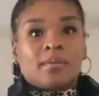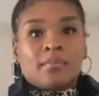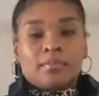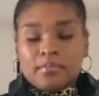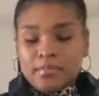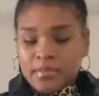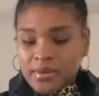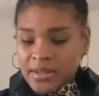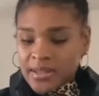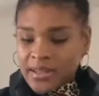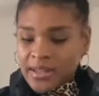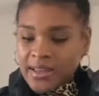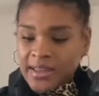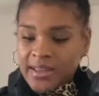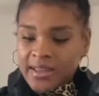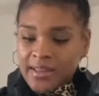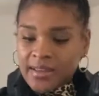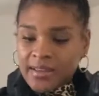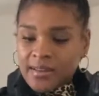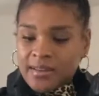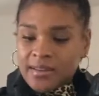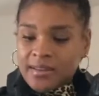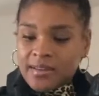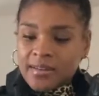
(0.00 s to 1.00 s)
But like,
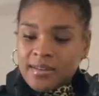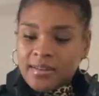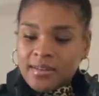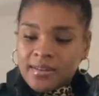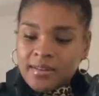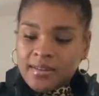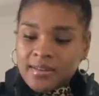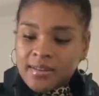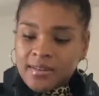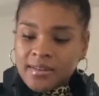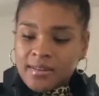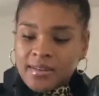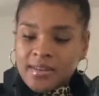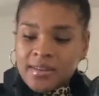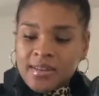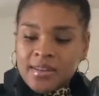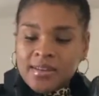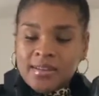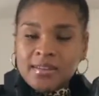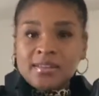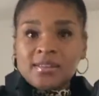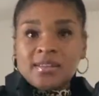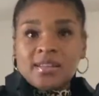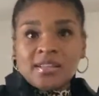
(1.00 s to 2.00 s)

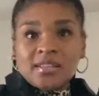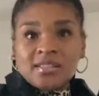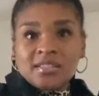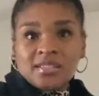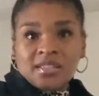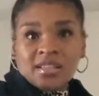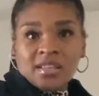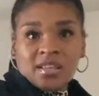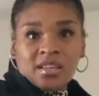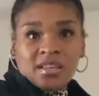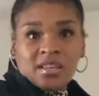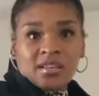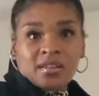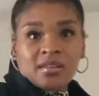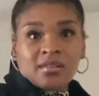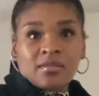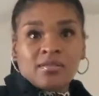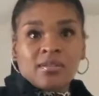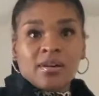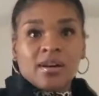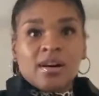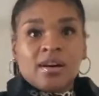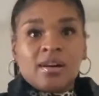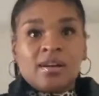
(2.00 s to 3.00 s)
that's cute,
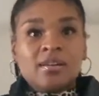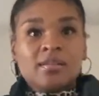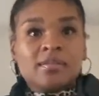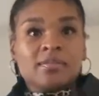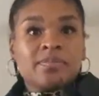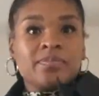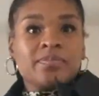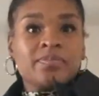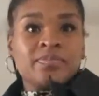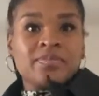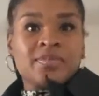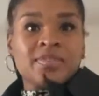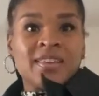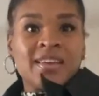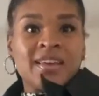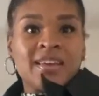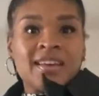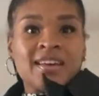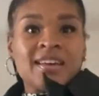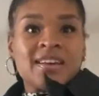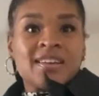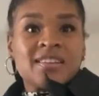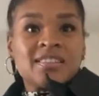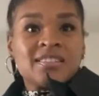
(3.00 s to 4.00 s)
huh?
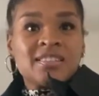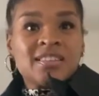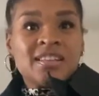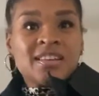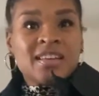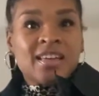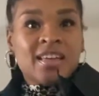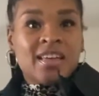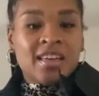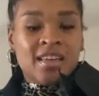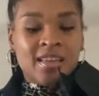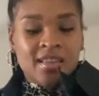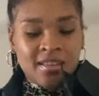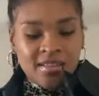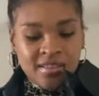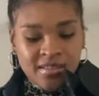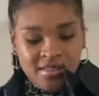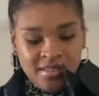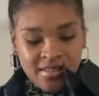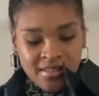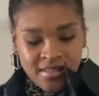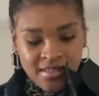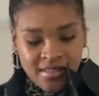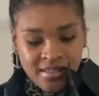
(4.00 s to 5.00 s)
Cause it can
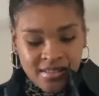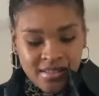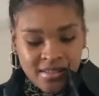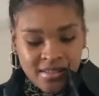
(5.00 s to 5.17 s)
just